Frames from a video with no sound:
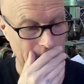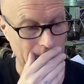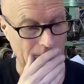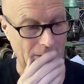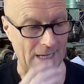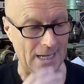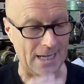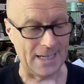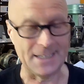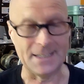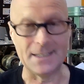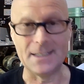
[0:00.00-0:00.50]

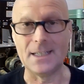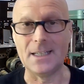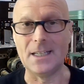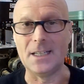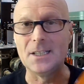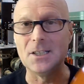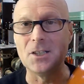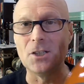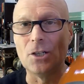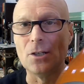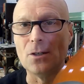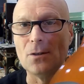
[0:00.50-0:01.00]
And
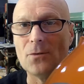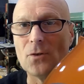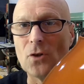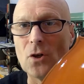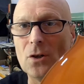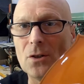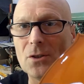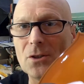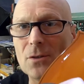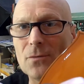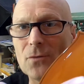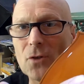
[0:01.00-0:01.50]
you know, you've
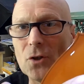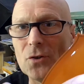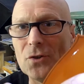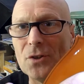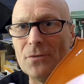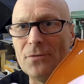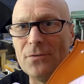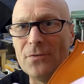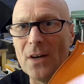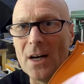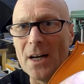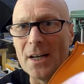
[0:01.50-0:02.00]
got the
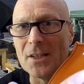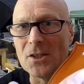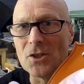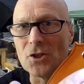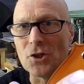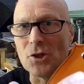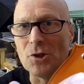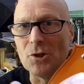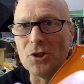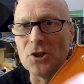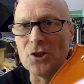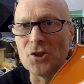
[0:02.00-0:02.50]

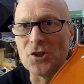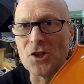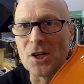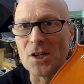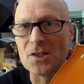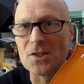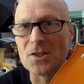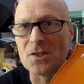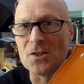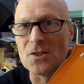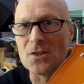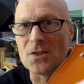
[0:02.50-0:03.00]
fine-tune
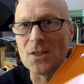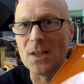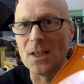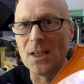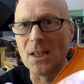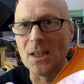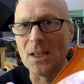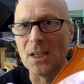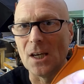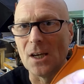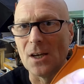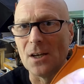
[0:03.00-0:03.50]
adjusters
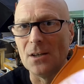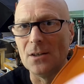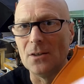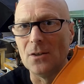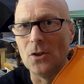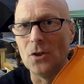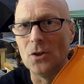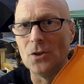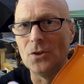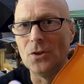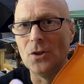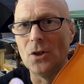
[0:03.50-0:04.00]
here
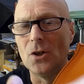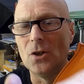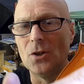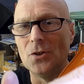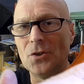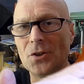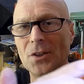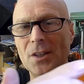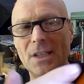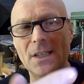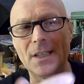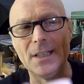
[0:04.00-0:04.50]

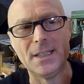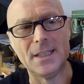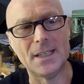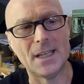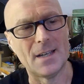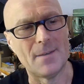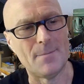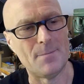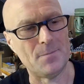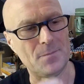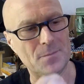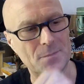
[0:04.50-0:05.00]
on the
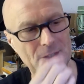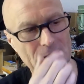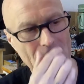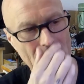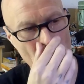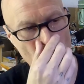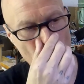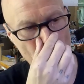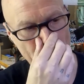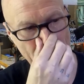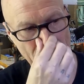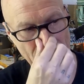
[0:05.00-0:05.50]

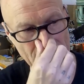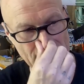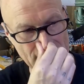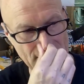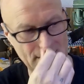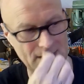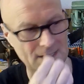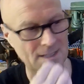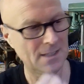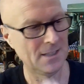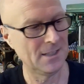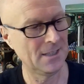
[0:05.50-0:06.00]

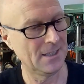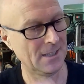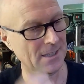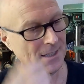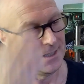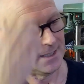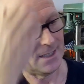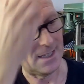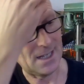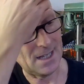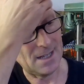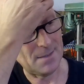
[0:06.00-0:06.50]
tailpiece.
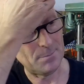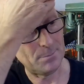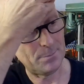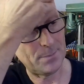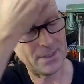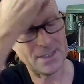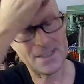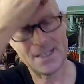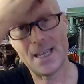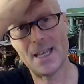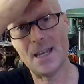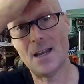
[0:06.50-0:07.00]

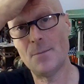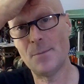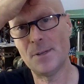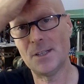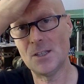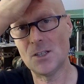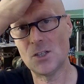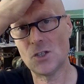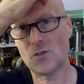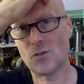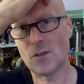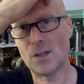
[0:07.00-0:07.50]
But yeah, I mean
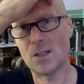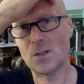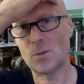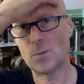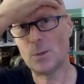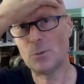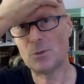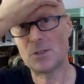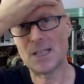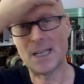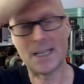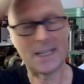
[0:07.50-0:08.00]
the strings
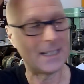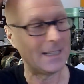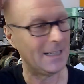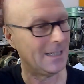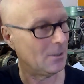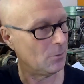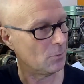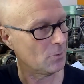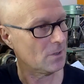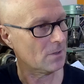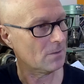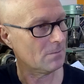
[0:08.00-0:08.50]
will take a
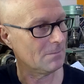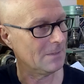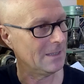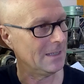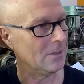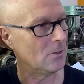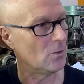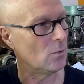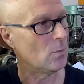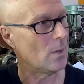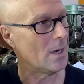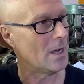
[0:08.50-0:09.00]

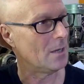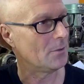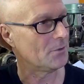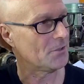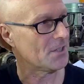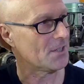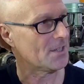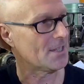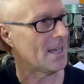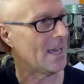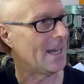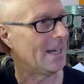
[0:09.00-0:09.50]
little while to
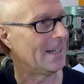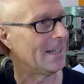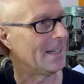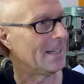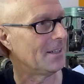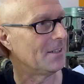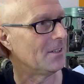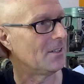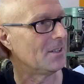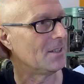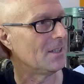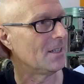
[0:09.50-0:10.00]
settle
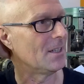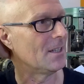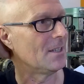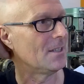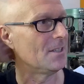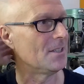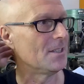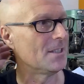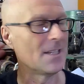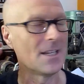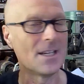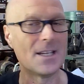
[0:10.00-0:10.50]
in
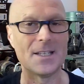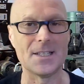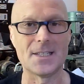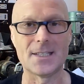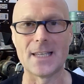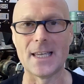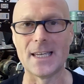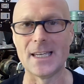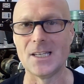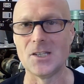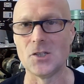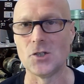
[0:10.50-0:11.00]
and
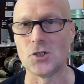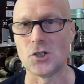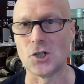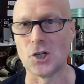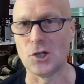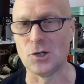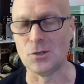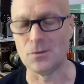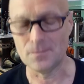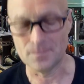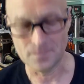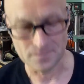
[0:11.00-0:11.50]
stay in
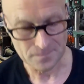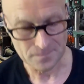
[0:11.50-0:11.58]
tune.